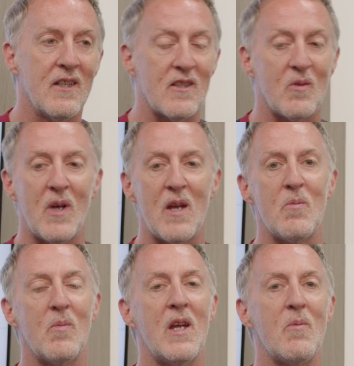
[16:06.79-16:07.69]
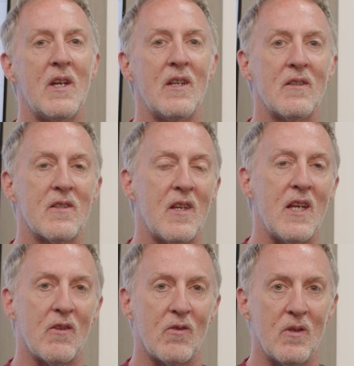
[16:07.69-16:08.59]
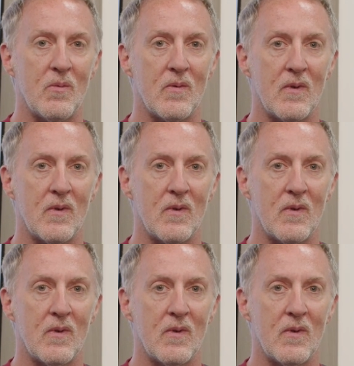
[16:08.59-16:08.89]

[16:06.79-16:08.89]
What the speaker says: So maybe he'll sneak through.